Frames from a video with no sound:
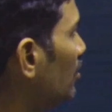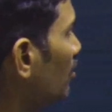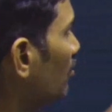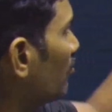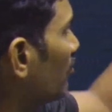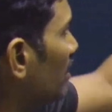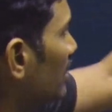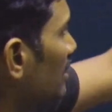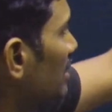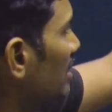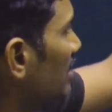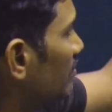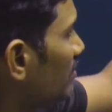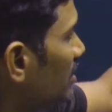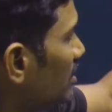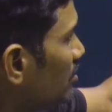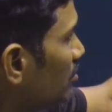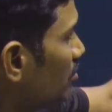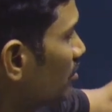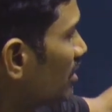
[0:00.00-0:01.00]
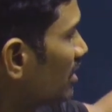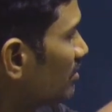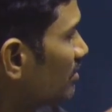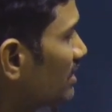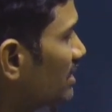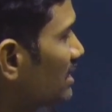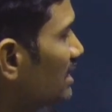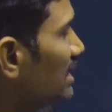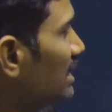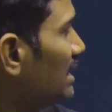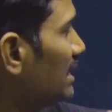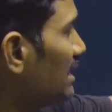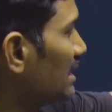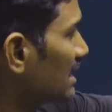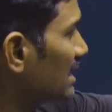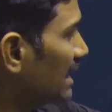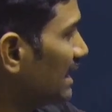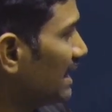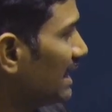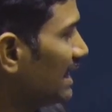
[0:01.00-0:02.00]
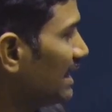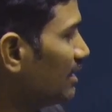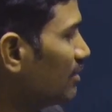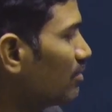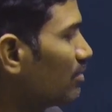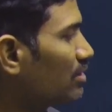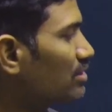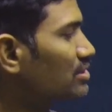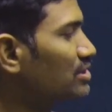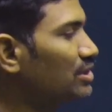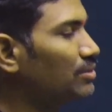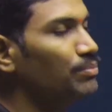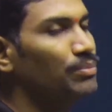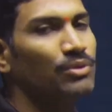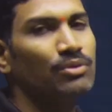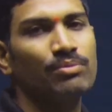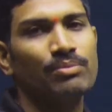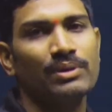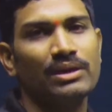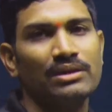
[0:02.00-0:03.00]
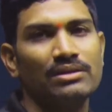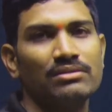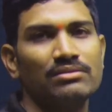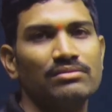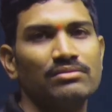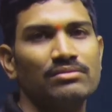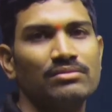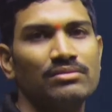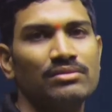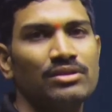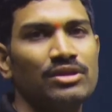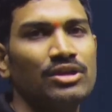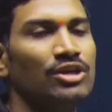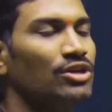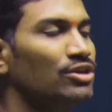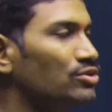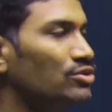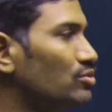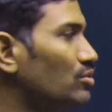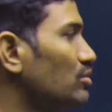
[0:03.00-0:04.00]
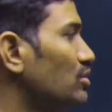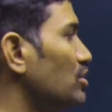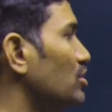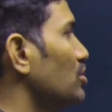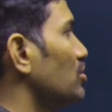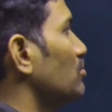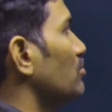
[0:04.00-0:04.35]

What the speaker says: 1, 2, 3, trihydroxy propane. So this is